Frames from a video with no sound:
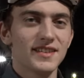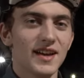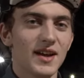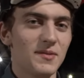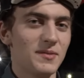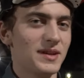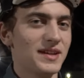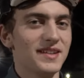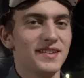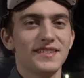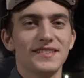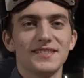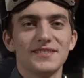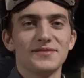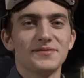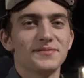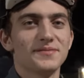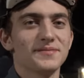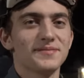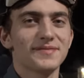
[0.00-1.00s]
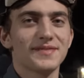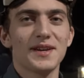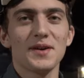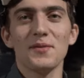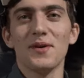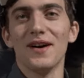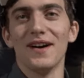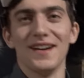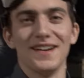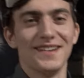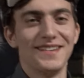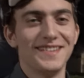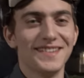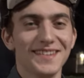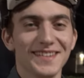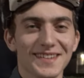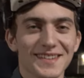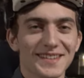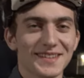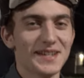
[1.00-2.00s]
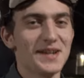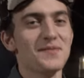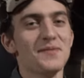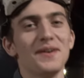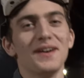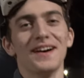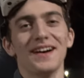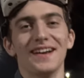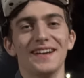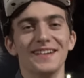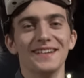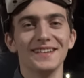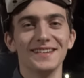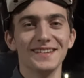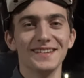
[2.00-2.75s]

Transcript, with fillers: I mean, come on, come on.